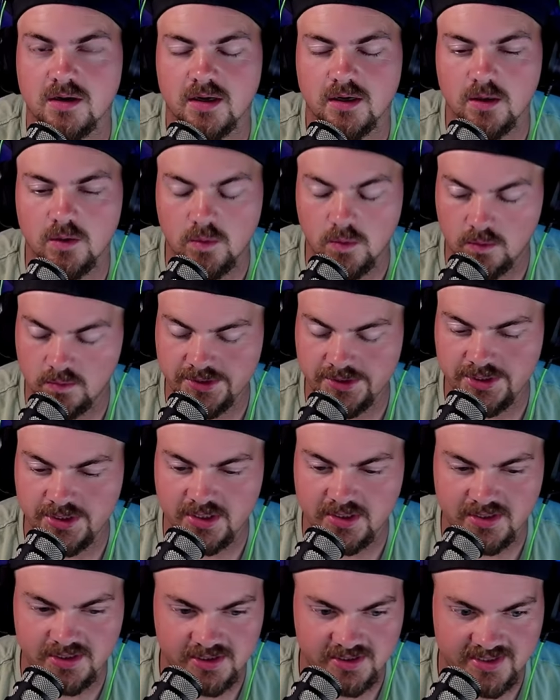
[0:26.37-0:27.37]
I go, holy shit,
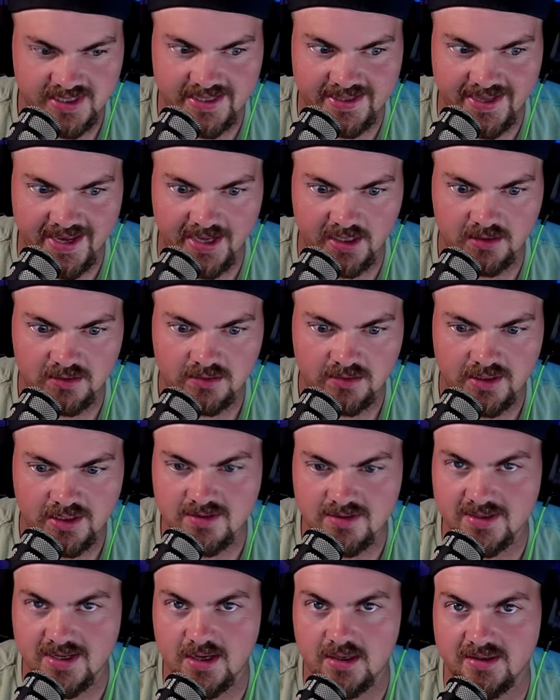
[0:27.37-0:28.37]
they just did that.
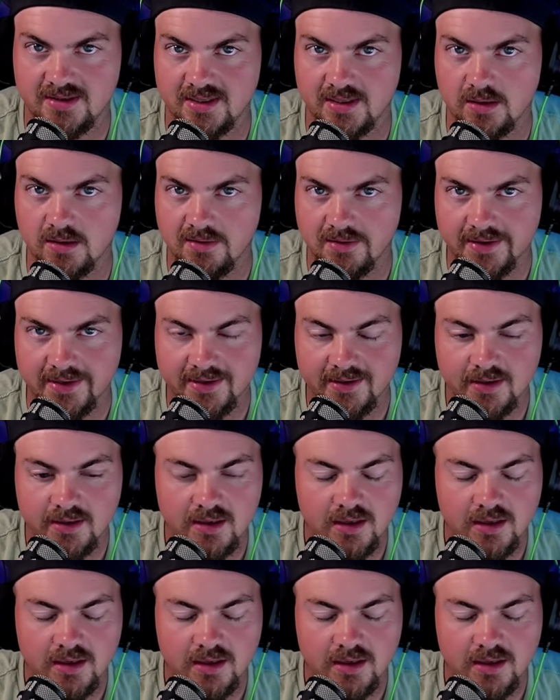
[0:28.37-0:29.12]
How's that a thing already?